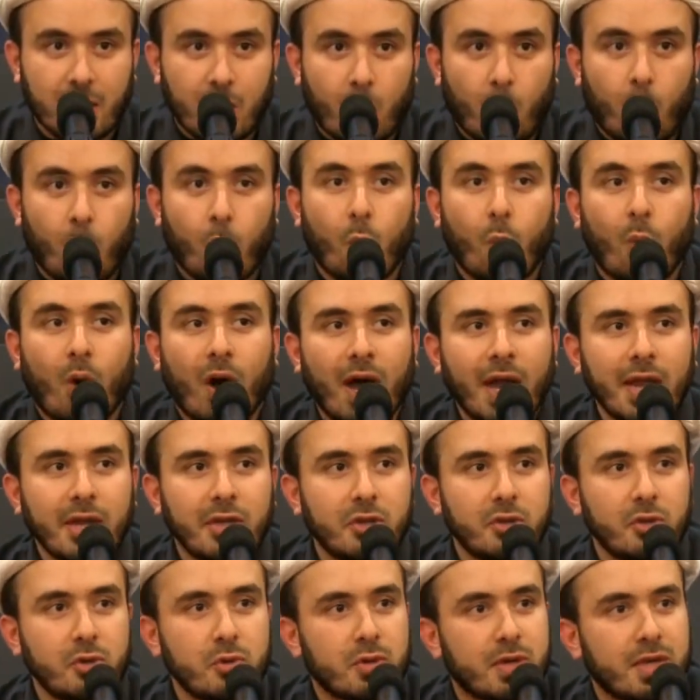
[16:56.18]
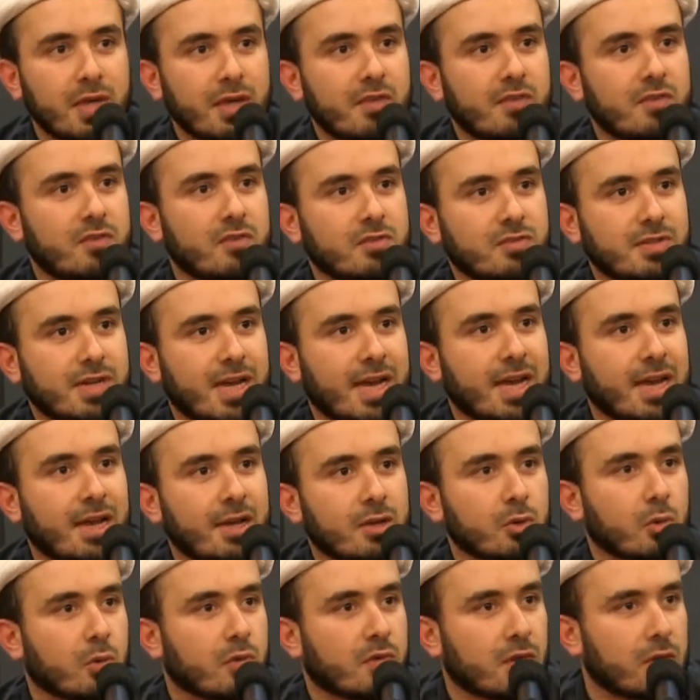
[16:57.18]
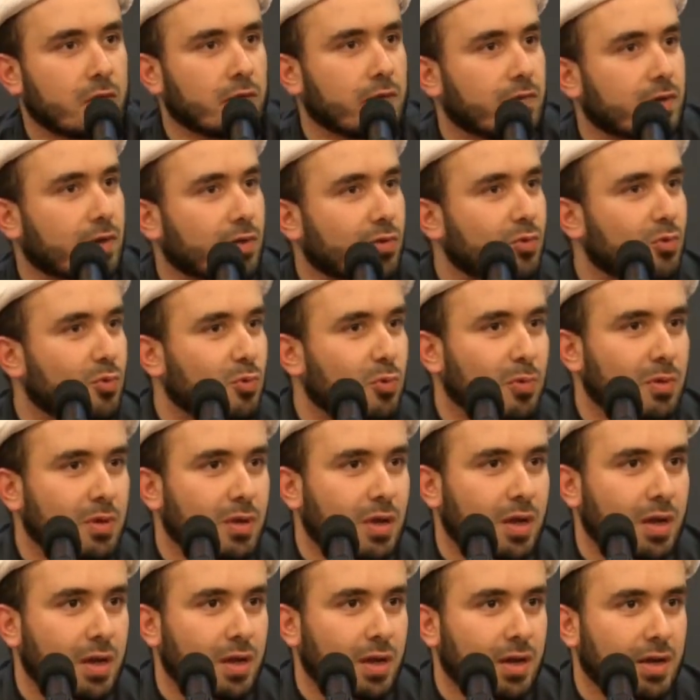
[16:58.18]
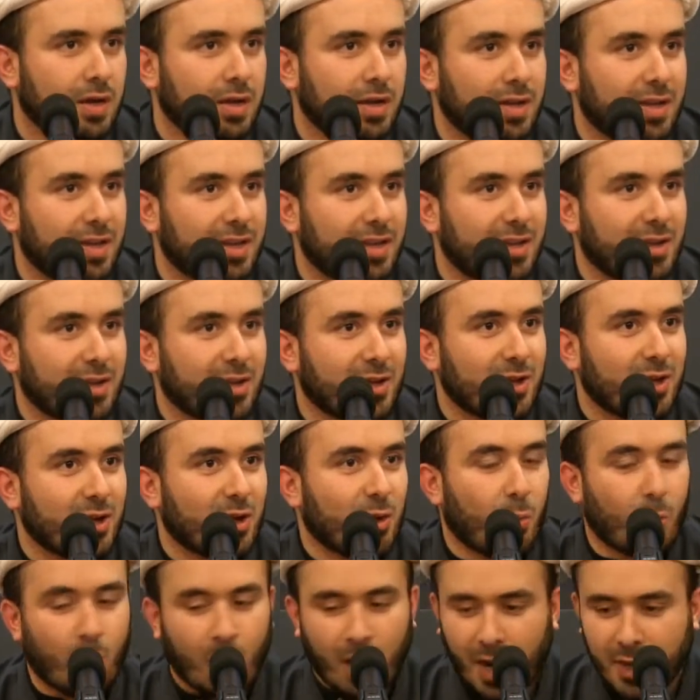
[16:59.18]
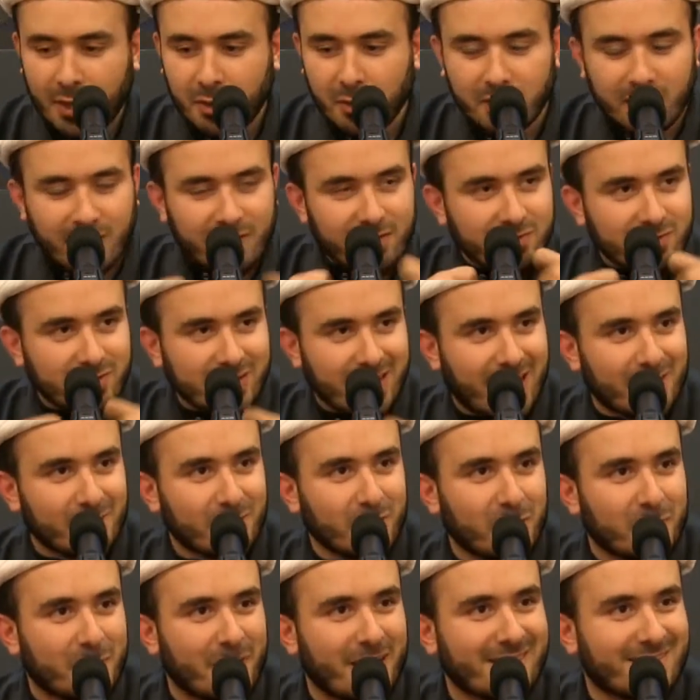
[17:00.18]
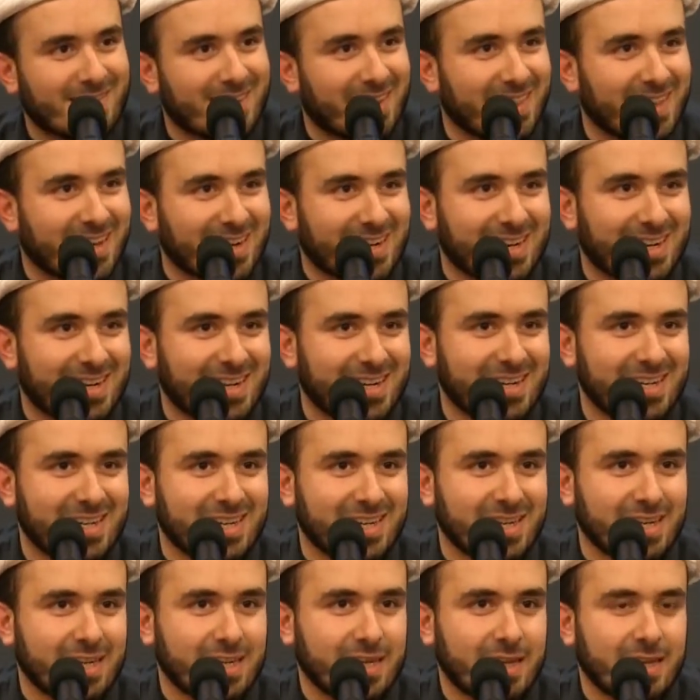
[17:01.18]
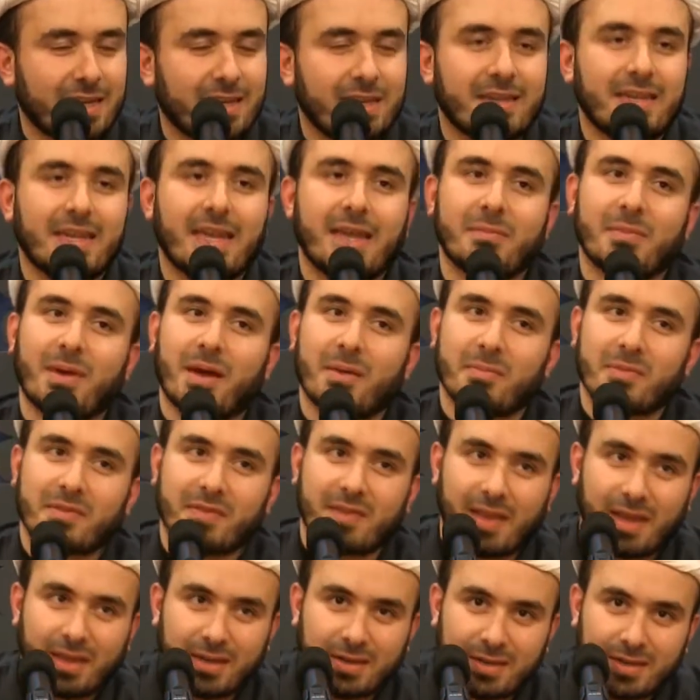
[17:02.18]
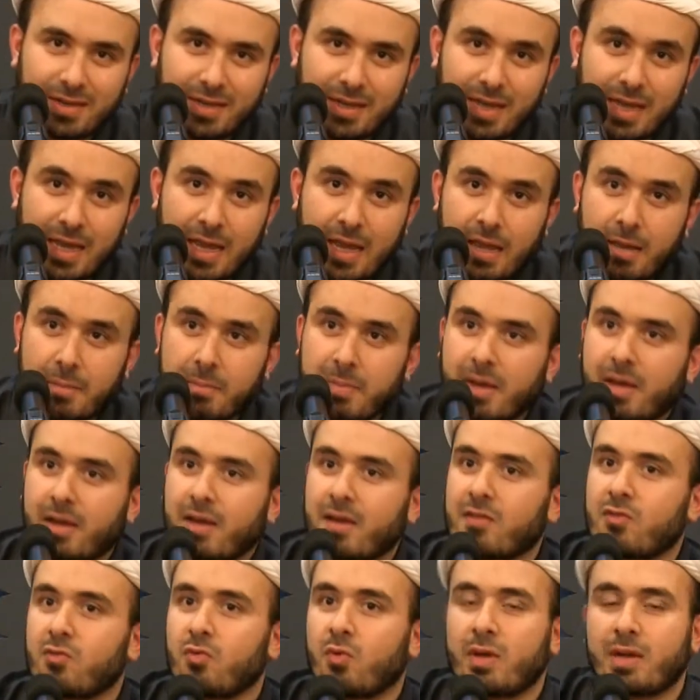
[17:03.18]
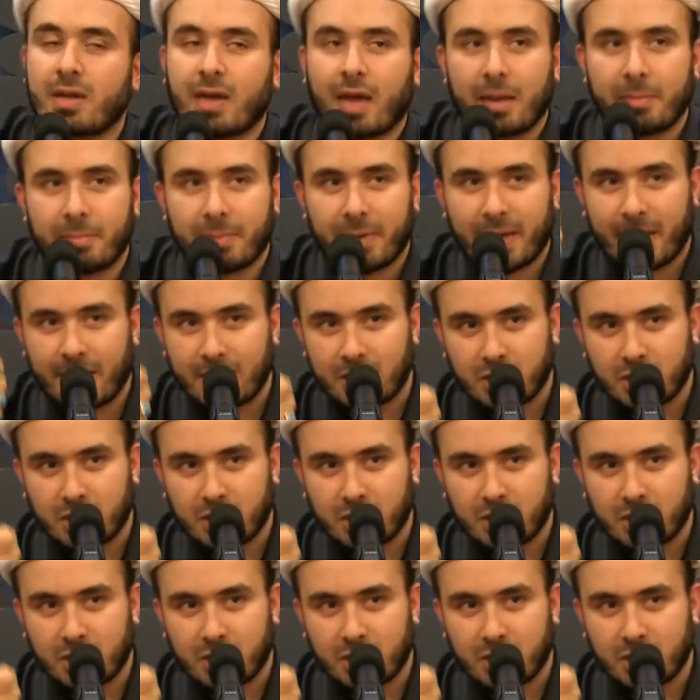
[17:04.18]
why do you kiss your hand, O son of Rasulullah? Why do you kiss your hand when you pay sadaqah? The imam said, because when I pay